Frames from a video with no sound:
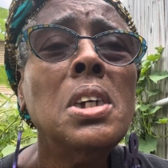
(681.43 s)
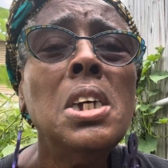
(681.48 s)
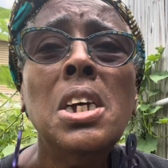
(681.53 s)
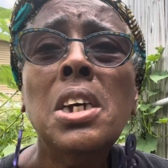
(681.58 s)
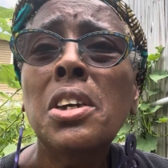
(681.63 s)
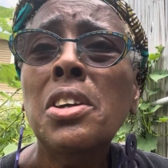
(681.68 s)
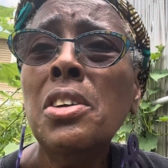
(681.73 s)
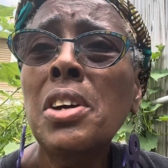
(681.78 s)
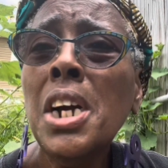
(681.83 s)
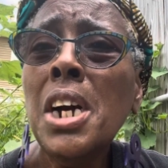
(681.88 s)

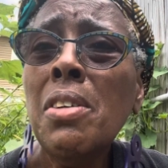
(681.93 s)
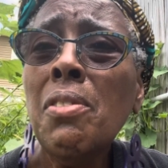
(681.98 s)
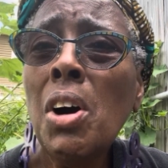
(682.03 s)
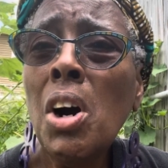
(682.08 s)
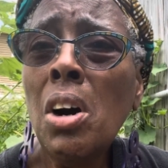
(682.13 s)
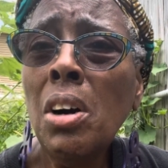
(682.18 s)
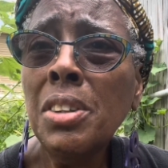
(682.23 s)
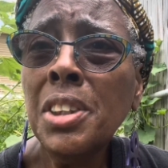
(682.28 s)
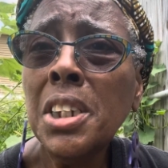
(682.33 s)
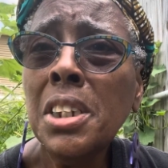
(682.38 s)
You have
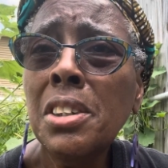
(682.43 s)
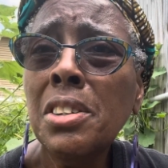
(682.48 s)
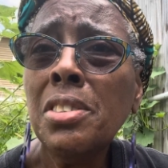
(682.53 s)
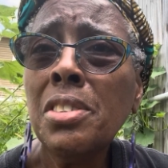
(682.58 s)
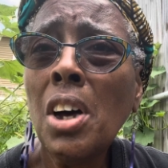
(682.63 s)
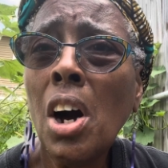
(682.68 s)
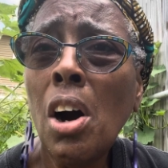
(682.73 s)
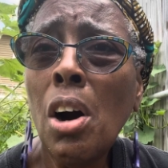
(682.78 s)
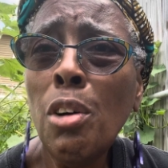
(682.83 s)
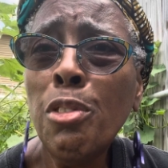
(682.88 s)
all these
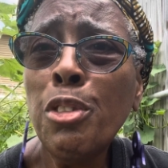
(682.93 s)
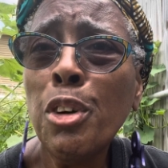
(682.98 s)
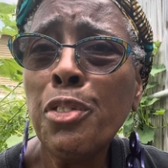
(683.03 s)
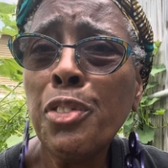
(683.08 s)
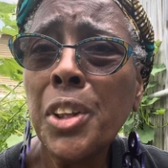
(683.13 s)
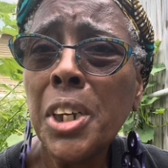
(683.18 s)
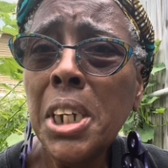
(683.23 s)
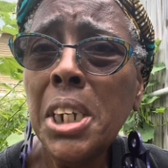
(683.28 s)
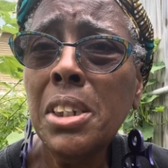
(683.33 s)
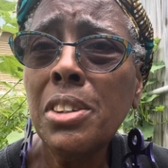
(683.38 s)
awful
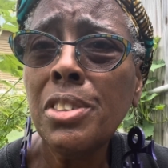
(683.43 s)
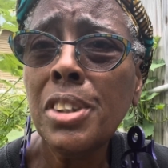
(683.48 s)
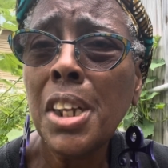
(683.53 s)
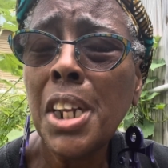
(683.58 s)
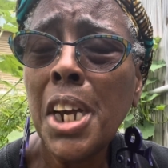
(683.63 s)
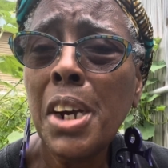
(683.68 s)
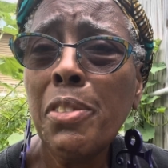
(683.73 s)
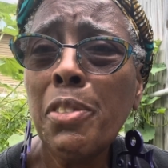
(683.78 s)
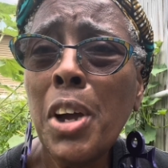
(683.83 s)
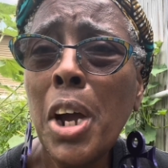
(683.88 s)
things that
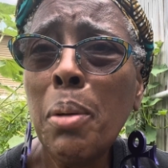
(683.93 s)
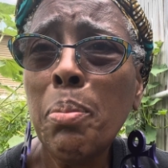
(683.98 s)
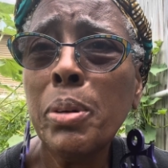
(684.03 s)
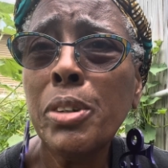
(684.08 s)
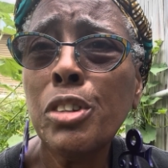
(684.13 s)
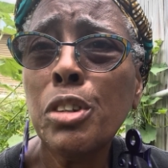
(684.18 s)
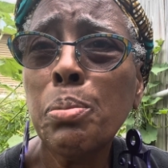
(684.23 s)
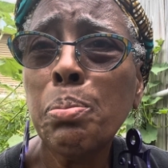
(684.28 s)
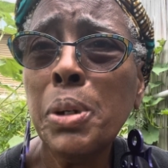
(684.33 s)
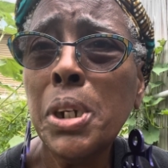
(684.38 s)
have happened
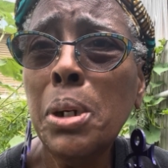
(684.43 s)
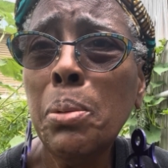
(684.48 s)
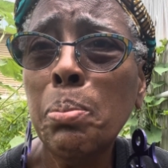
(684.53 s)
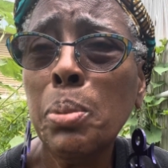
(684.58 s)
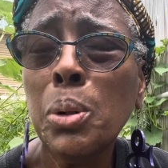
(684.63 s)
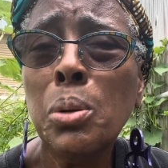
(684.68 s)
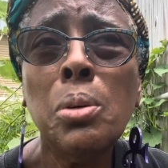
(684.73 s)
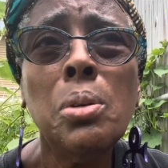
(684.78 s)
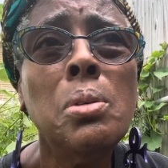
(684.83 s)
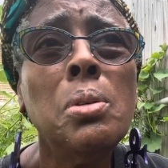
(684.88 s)
to
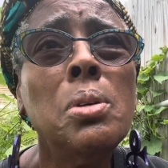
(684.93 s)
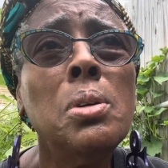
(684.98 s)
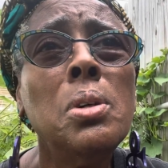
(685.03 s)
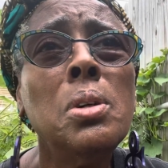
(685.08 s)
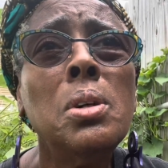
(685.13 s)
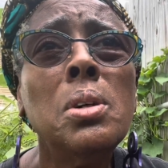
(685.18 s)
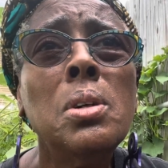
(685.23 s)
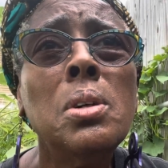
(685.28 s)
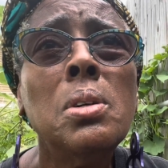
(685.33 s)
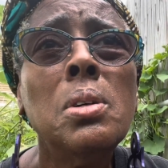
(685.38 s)
people
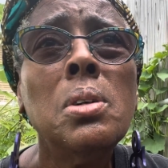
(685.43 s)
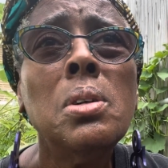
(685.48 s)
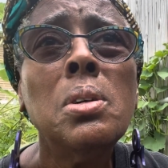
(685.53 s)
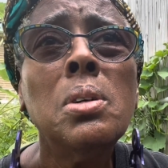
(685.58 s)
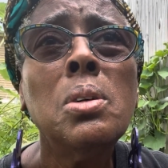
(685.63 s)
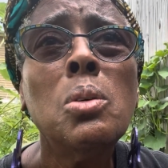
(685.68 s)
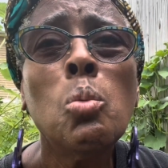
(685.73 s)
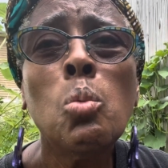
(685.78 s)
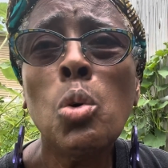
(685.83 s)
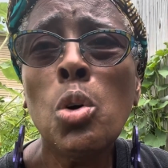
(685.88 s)

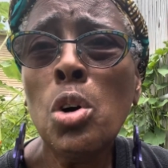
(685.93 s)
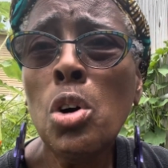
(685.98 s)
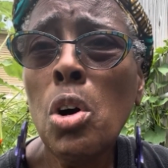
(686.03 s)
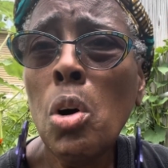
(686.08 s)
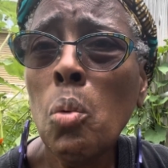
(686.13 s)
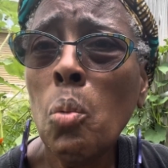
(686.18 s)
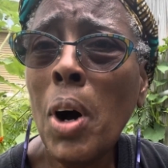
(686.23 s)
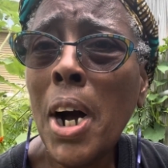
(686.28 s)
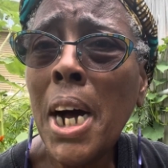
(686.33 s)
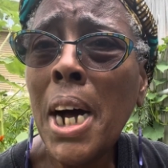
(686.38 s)

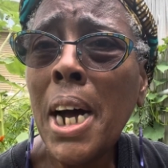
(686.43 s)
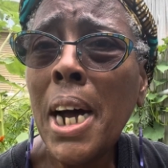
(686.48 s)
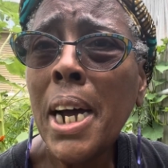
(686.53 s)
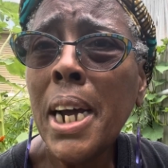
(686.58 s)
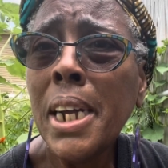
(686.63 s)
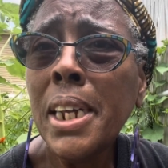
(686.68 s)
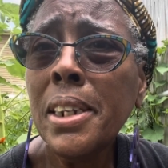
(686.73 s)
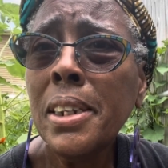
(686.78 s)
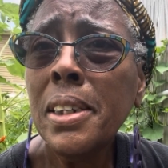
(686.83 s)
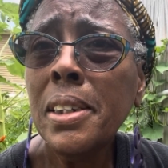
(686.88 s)
worldwide,
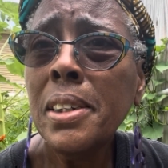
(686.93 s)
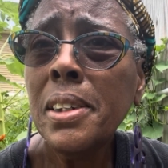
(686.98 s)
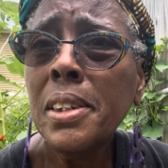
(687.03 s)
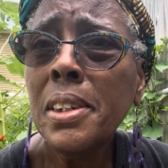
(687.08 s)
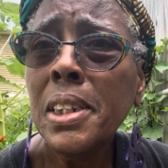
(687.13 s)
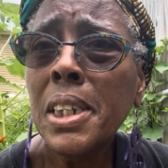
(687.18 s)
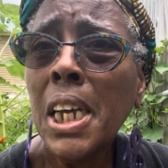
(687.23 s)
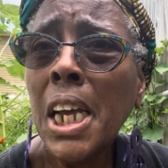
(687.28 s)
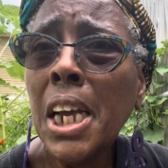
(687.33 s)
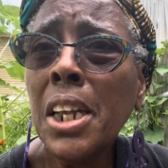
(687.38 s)

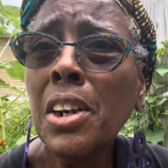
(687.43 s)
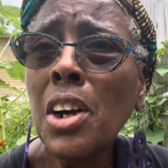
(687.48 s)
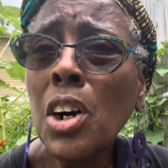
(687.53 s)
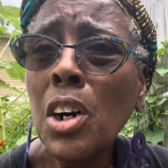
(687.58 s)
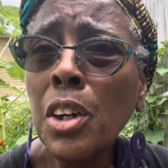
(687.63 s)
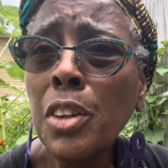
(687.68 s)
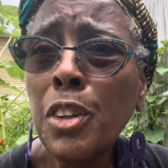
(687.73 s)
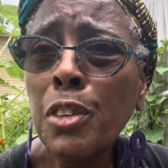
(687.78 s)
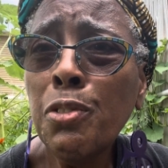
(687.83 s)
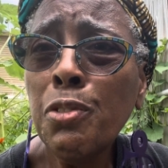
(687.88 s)
and
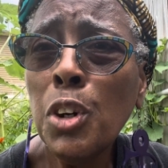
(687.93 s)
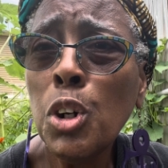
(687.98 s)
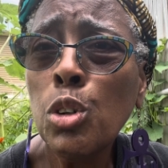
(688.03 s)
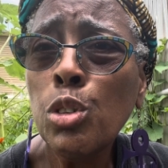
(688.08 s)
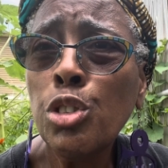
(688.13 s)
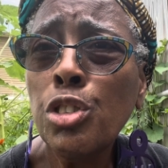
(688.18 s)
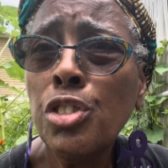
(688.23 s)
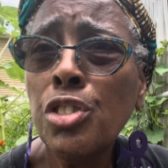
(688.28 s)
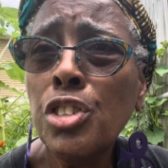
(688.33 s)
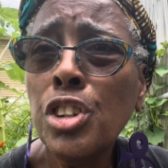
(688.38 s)
other
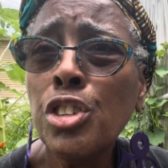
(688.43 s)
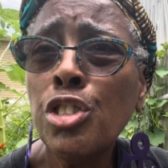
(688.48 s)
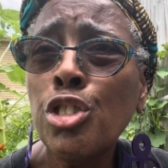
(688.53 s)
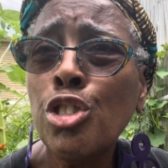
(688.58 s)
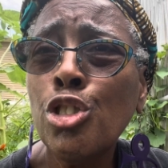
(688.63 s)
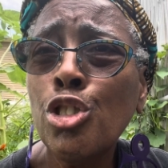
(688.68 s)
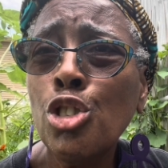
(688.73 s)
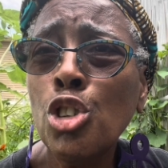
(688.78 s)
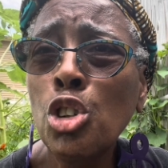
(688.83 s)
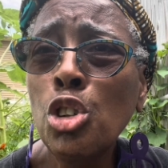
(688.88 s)
folks just
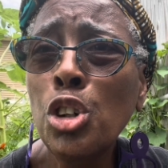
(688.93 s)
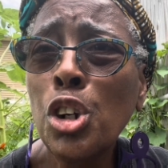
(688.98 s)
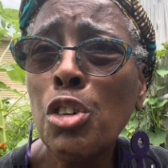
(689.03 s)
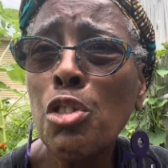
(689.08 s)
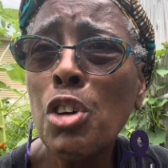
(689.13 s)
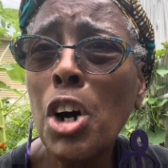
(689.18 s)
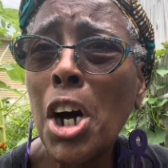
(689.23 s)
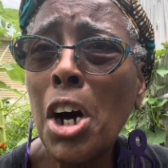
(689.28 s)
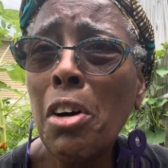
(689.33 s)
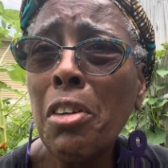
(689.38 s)
stood
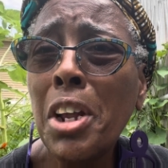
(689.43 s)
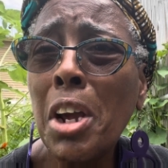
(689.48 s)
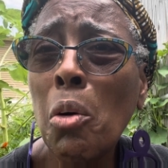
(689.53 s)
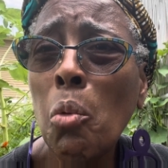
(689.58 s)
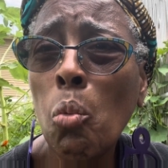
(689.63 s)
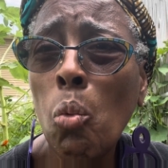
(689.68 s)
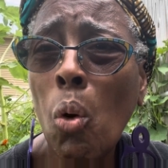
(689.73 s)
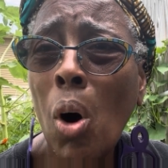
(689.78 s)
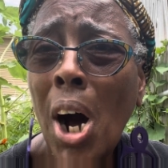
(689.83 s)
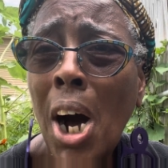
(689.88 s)
around and
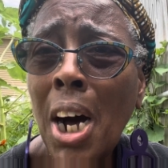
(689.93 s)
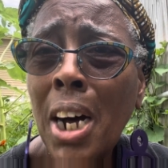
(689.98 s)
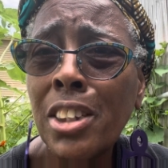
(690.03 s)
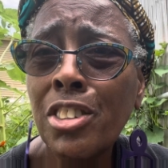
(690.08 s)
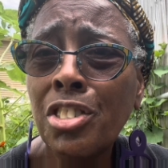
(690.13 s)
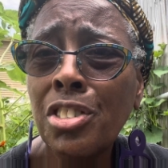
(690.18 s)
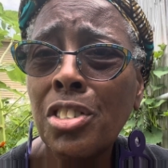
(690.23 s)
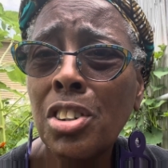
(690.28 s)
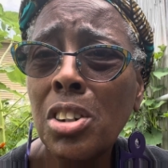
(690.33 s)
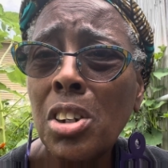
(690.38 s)

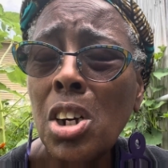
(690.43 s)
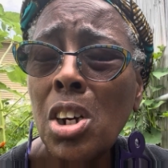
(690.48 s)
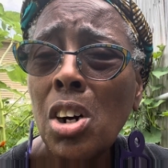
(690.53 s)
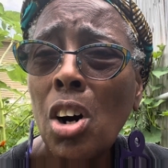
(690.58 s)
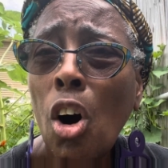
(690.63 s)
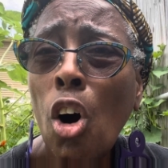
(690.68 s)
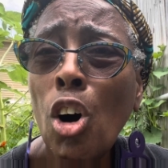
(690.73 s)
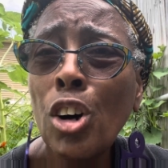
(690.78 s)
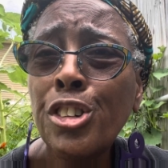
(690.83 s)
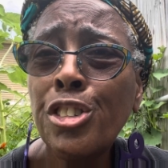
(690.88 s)
watched
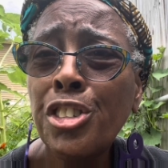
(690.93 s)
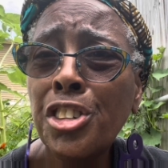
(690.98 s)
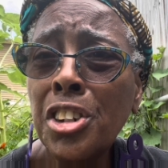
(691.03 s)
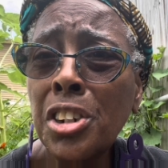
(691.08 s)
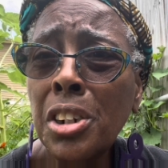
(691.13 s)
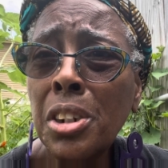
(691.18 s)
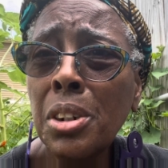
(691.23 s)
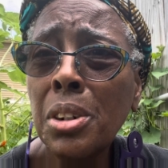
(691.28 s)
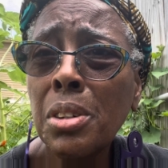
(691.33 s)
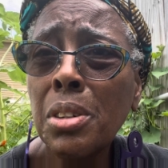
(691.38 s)
or
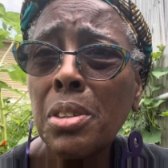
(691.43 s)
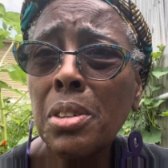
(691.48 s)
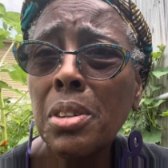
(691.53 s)
cheered